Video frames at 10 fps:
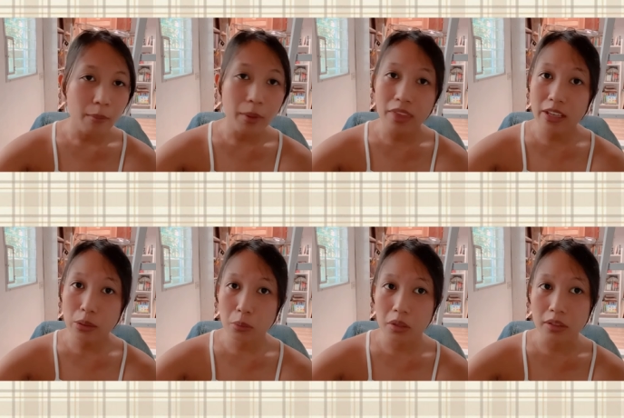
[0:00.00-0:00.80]
but
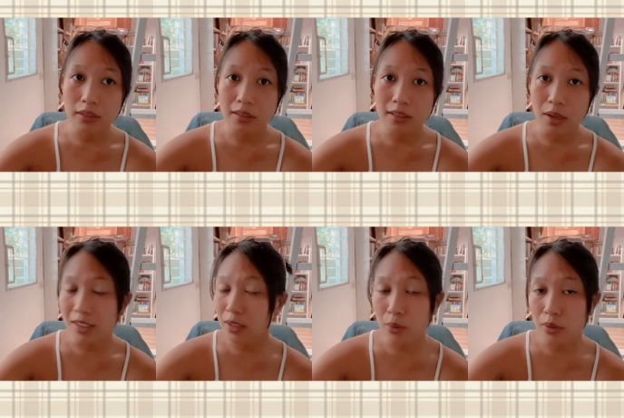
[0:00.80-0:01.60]
this one
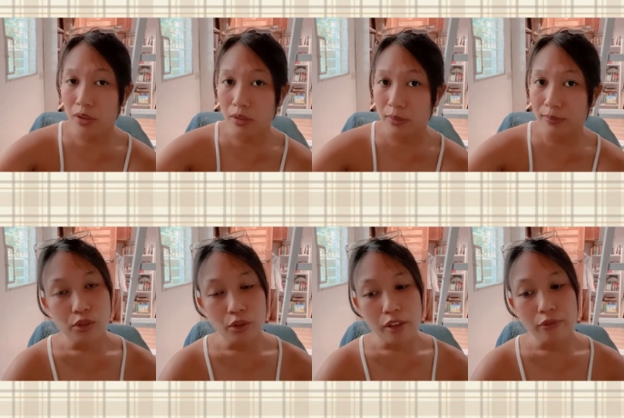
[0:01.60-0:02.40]
is so good
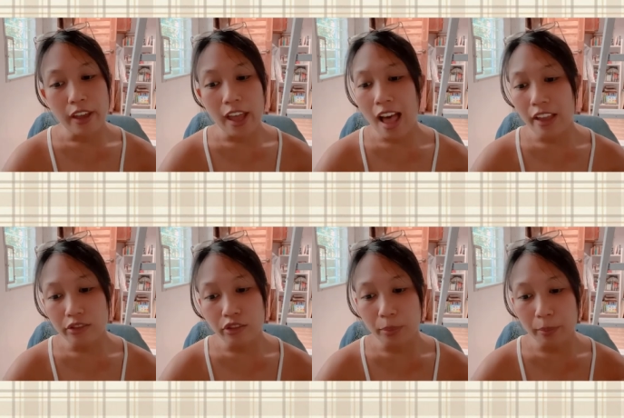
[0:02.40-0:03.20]
so if i had
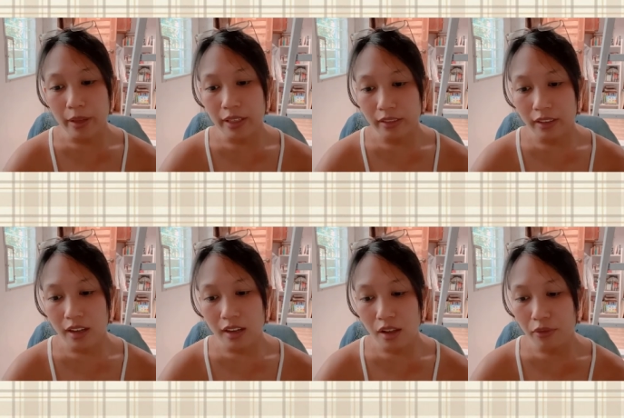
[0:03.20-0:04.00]
to pick
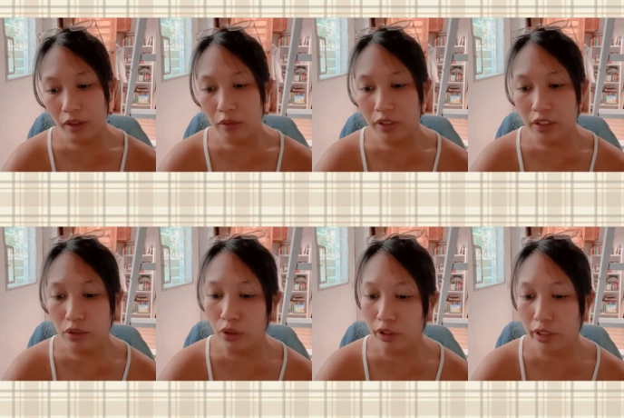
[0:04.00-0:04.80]
a favorite
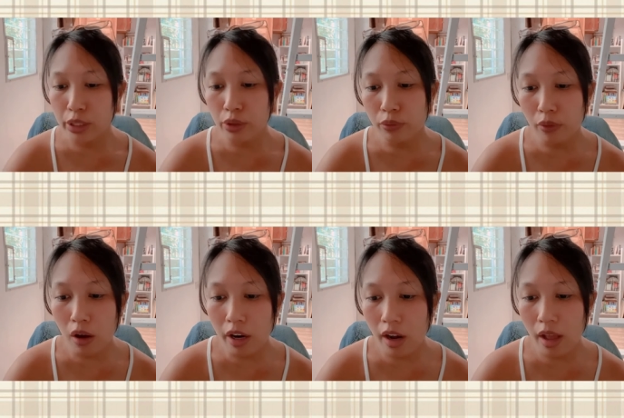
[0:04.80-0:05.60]
story so
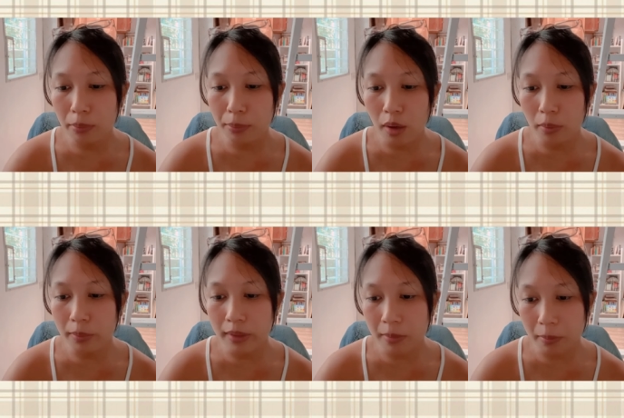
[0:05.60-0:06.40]
far i'll
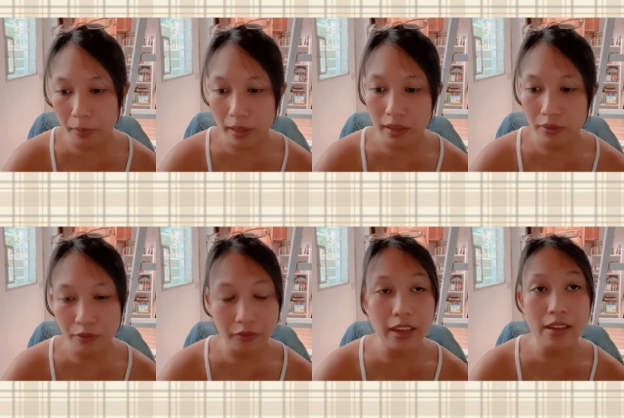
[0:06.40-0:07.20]
probably pick
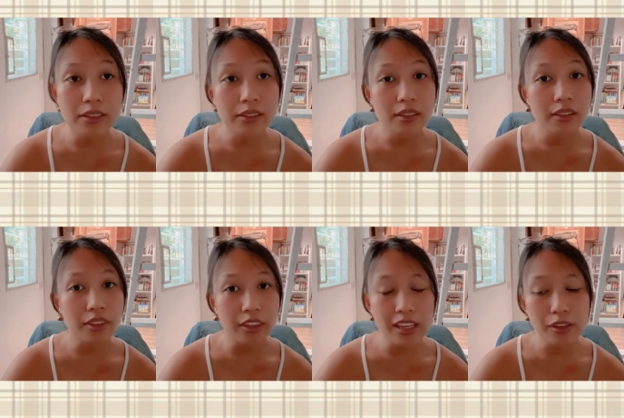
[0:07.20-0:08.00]
Face
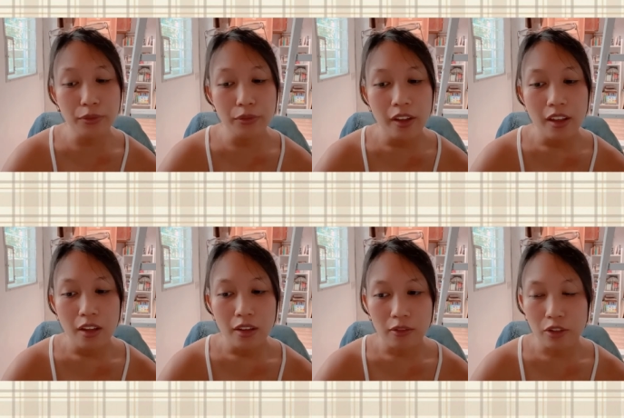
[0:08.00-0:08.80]
thief
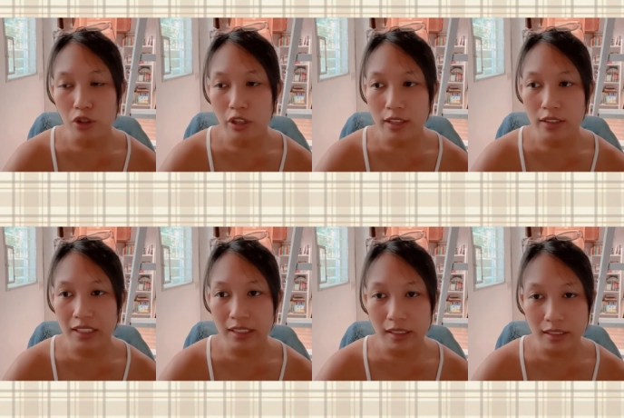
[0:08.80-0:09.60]
which
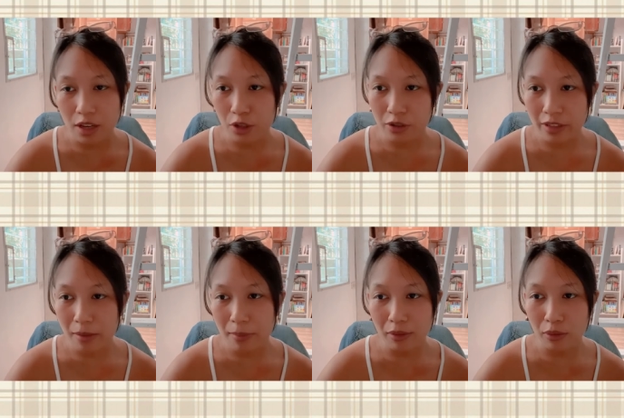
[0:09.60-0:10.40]
is essentially
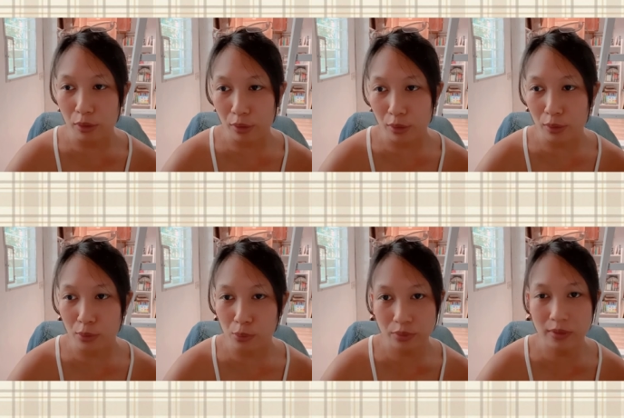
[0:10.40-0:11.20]
about the girl
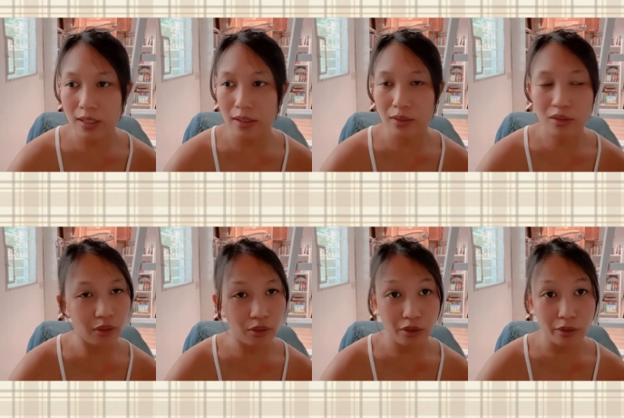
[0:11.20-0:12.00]
who steals
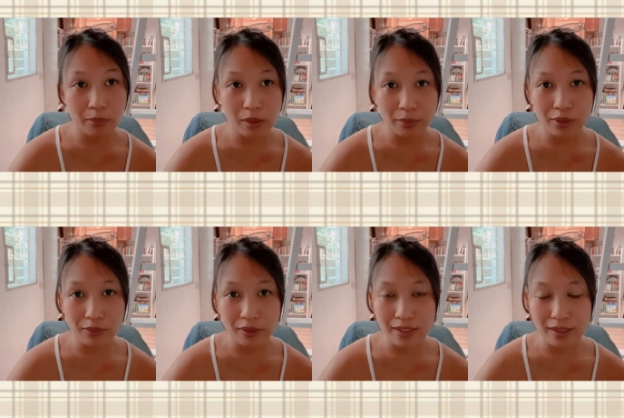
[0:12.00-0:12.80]
other
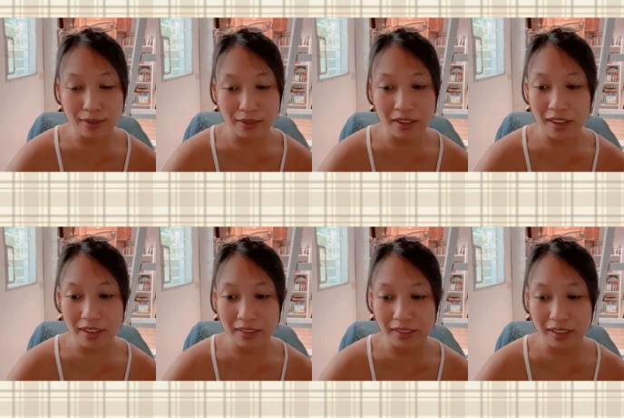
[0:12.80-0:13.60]
people's faces,
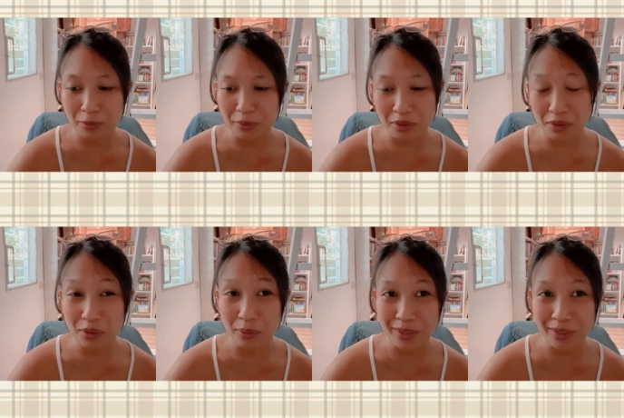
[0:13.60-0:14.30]
and it was just so